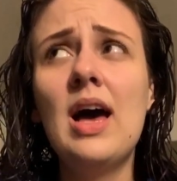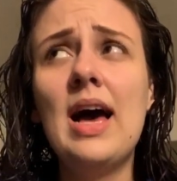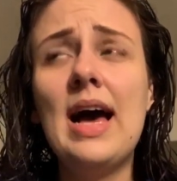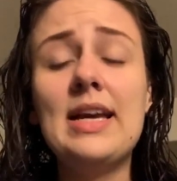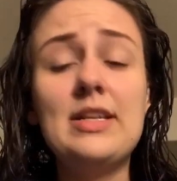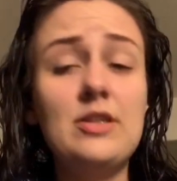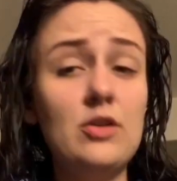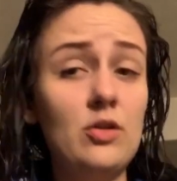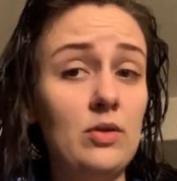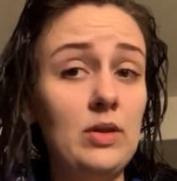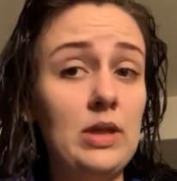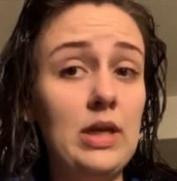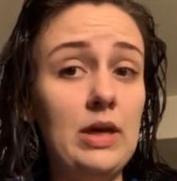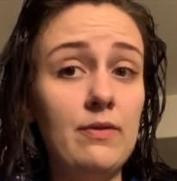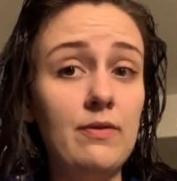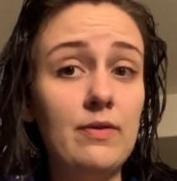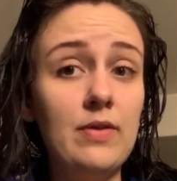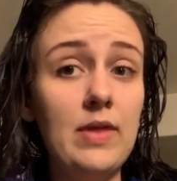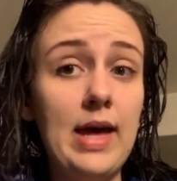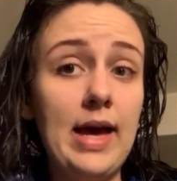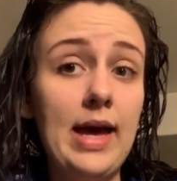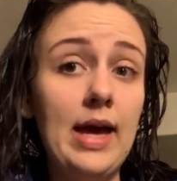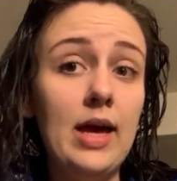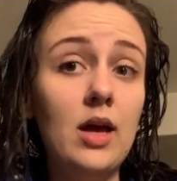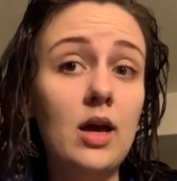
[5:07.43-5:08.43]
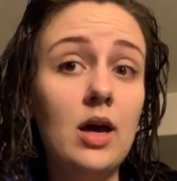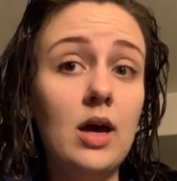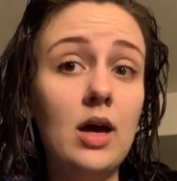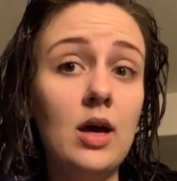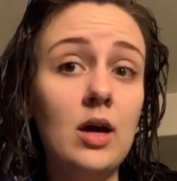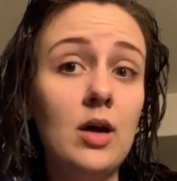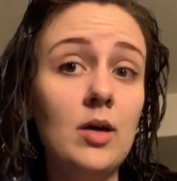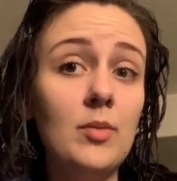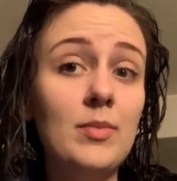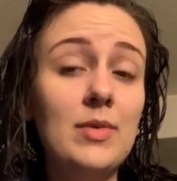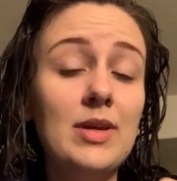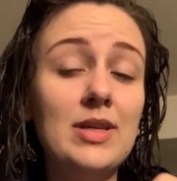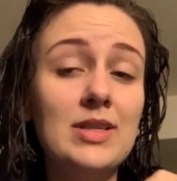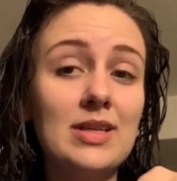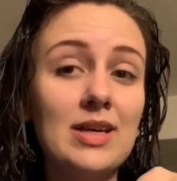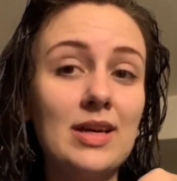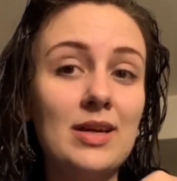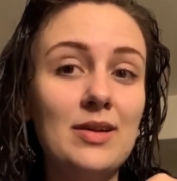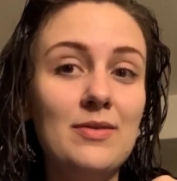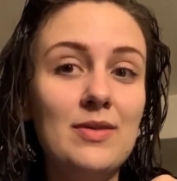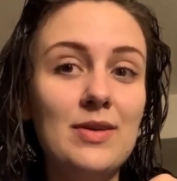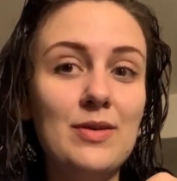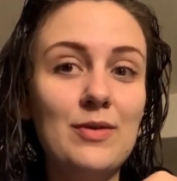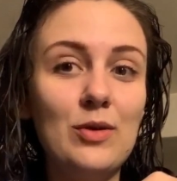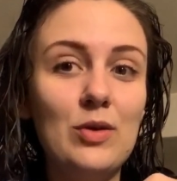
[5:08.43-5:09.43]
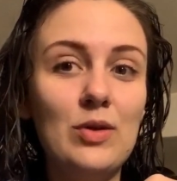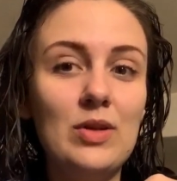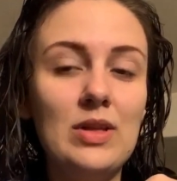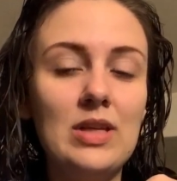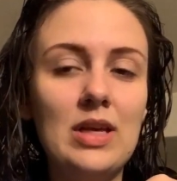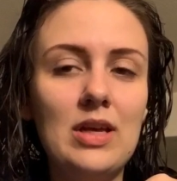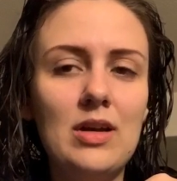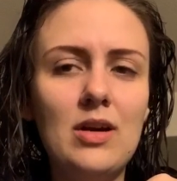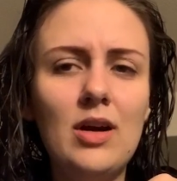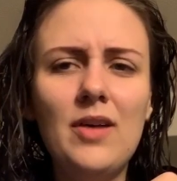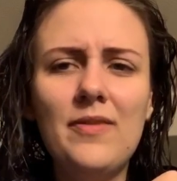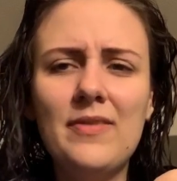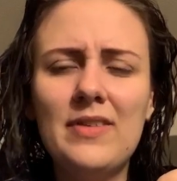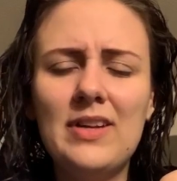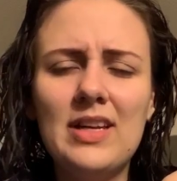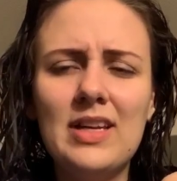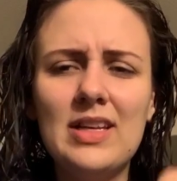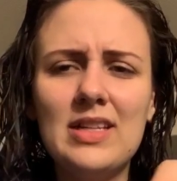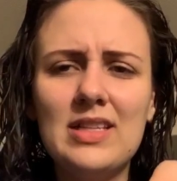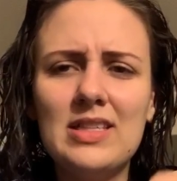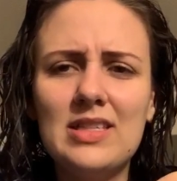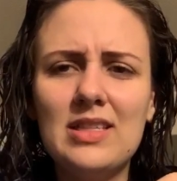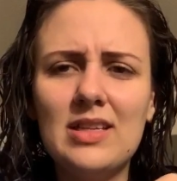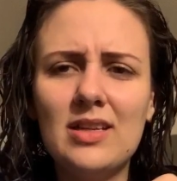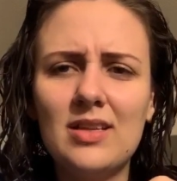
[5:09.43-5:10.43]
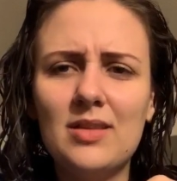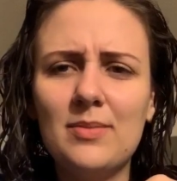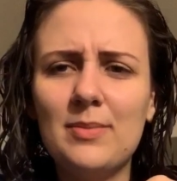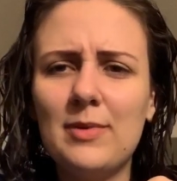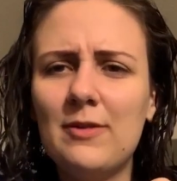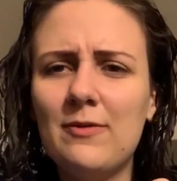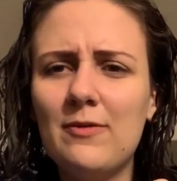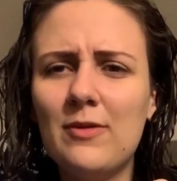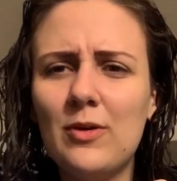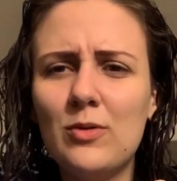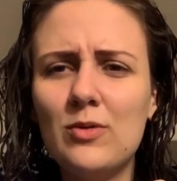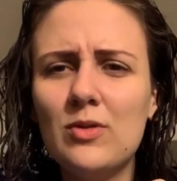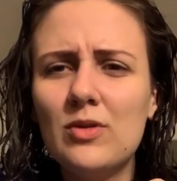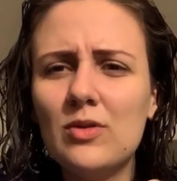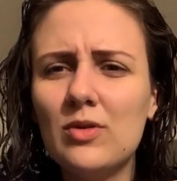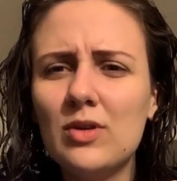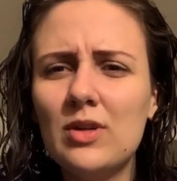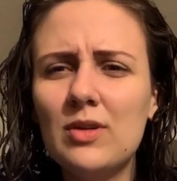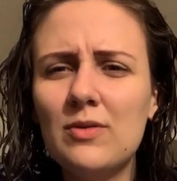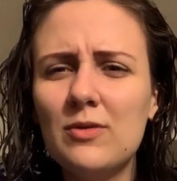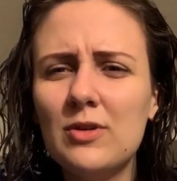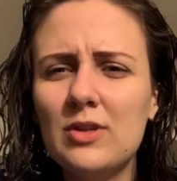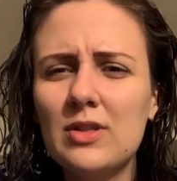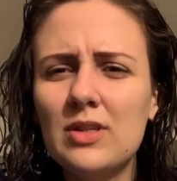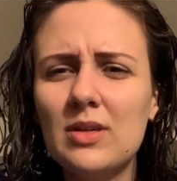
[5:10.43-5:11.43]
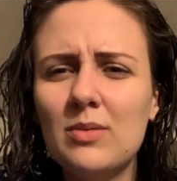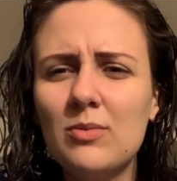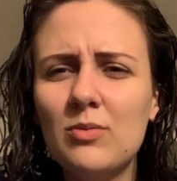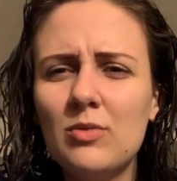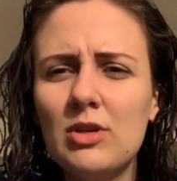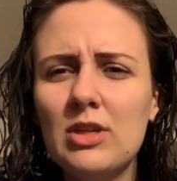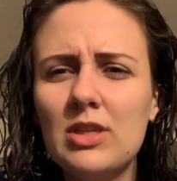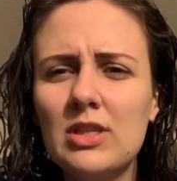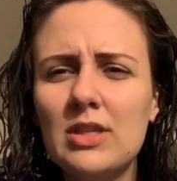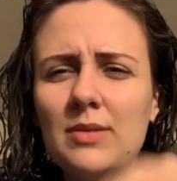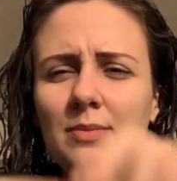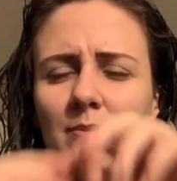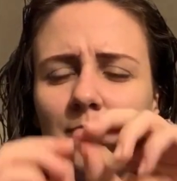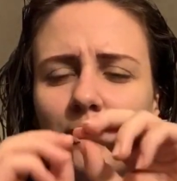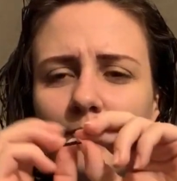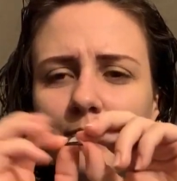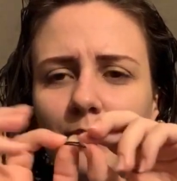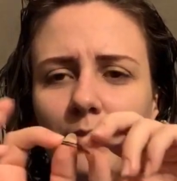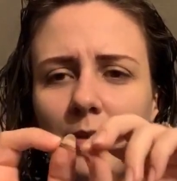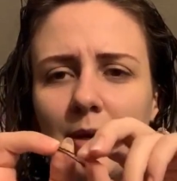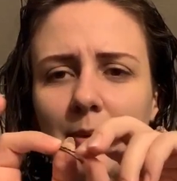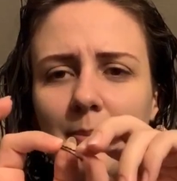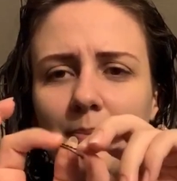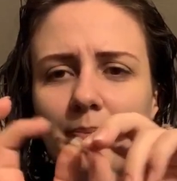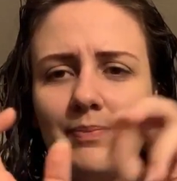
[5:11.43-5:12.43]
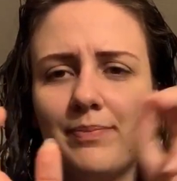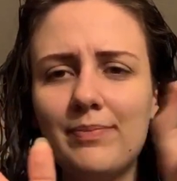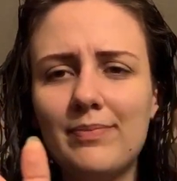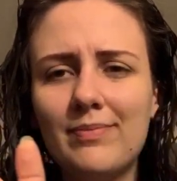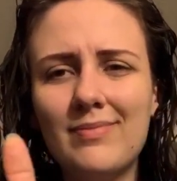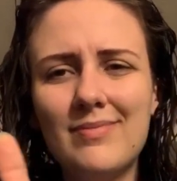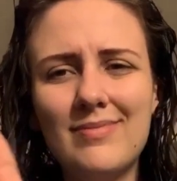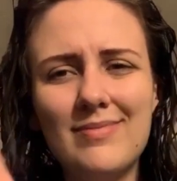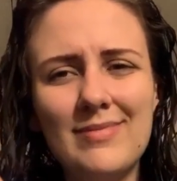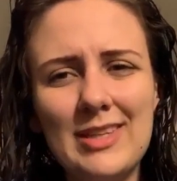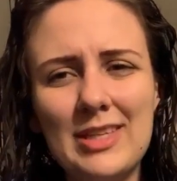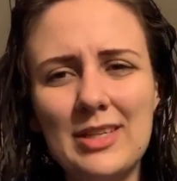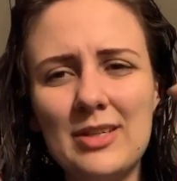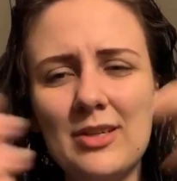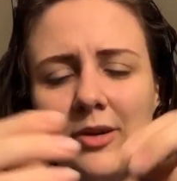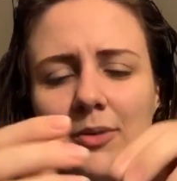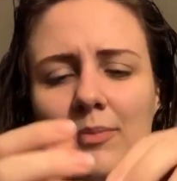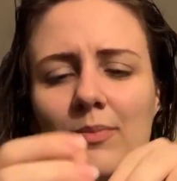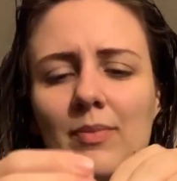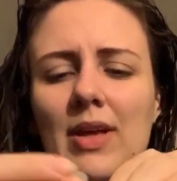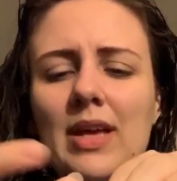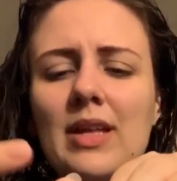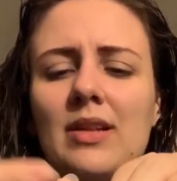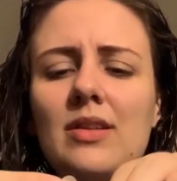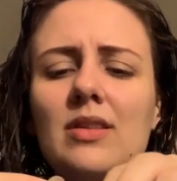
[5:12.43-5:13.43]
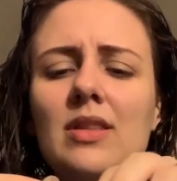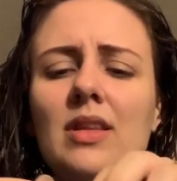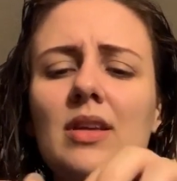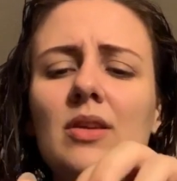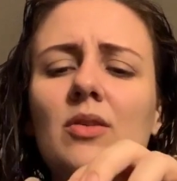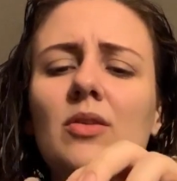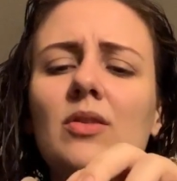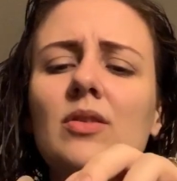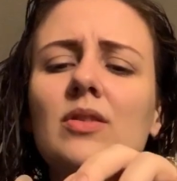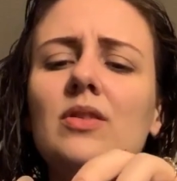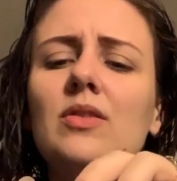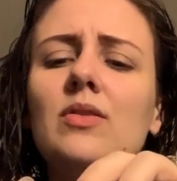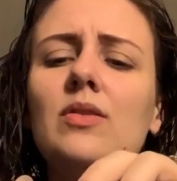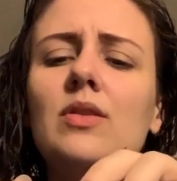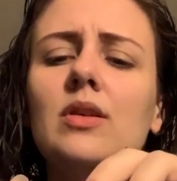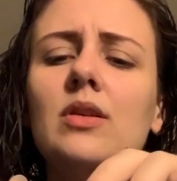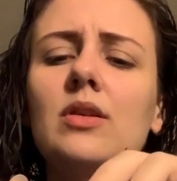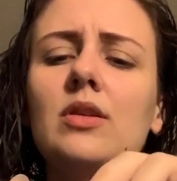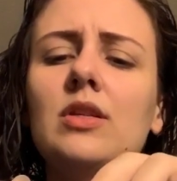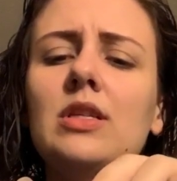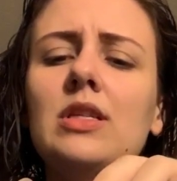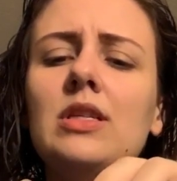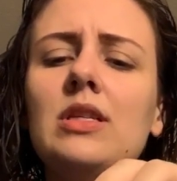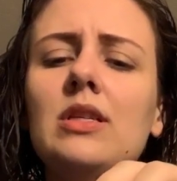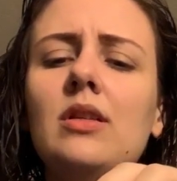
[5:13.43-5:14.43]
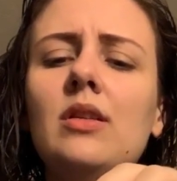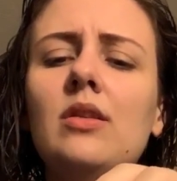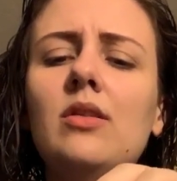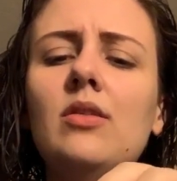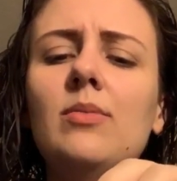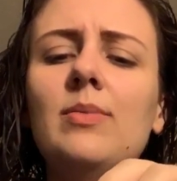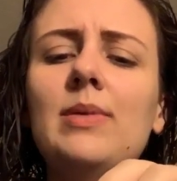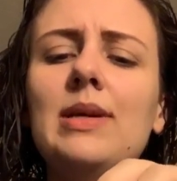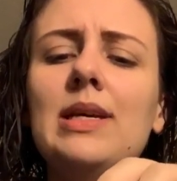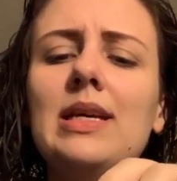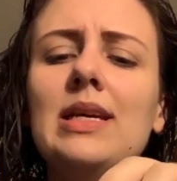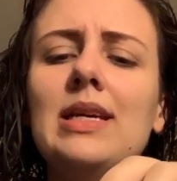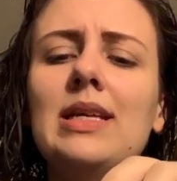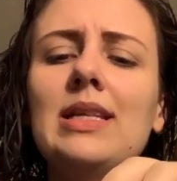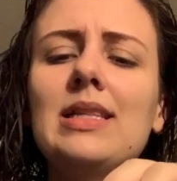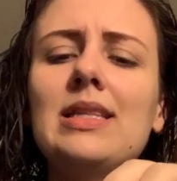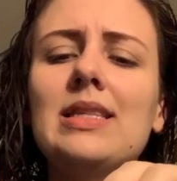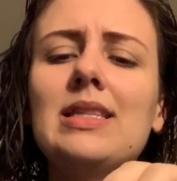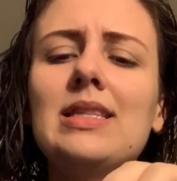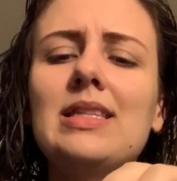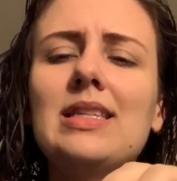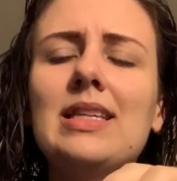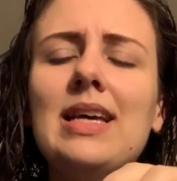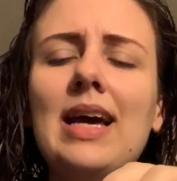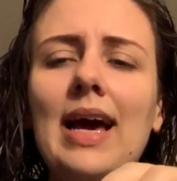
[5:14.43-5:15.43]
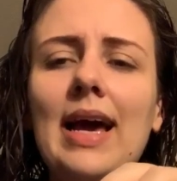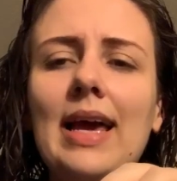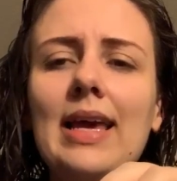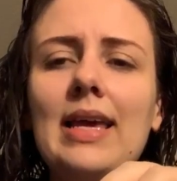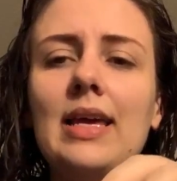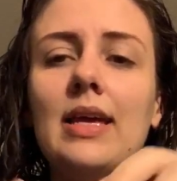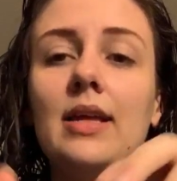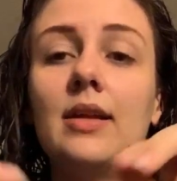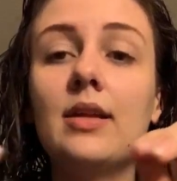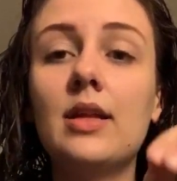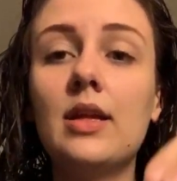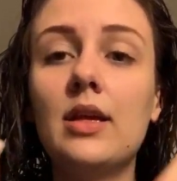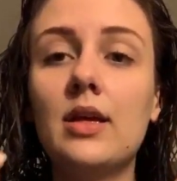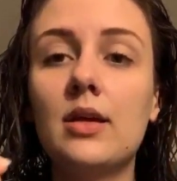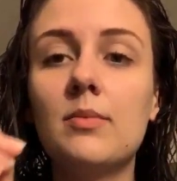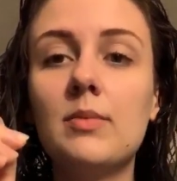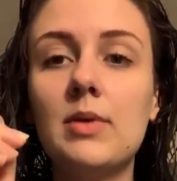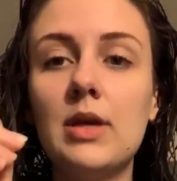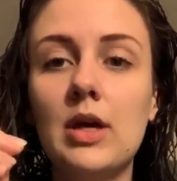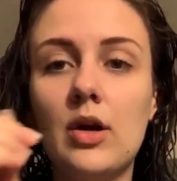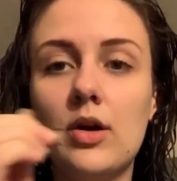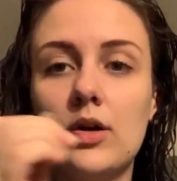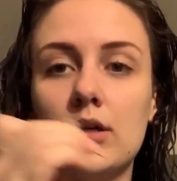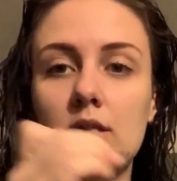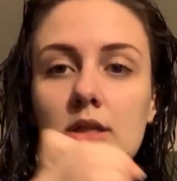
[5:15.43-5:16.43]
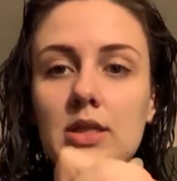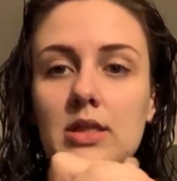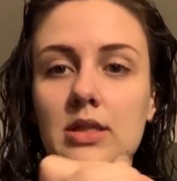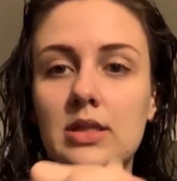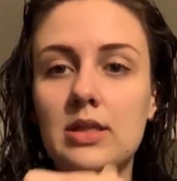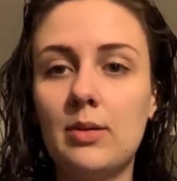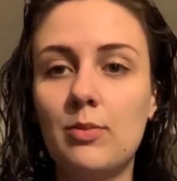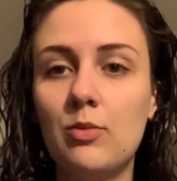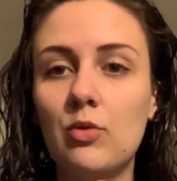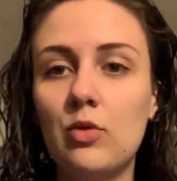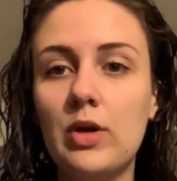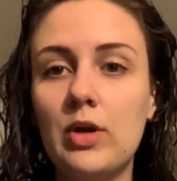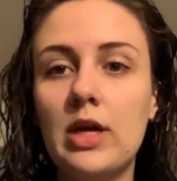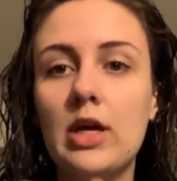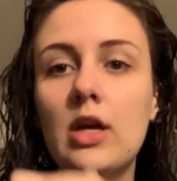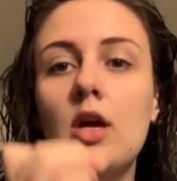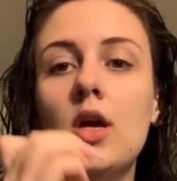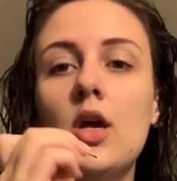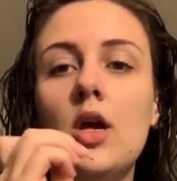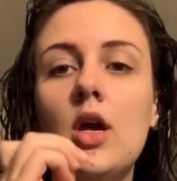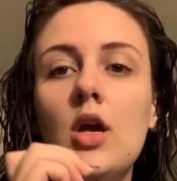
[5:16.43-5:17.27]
I don't love that. It's kind of difficult to get off and it gets stuck to my phone screen for some reason, but you know, and then also they're just a little bit tight and they can be hard to separate.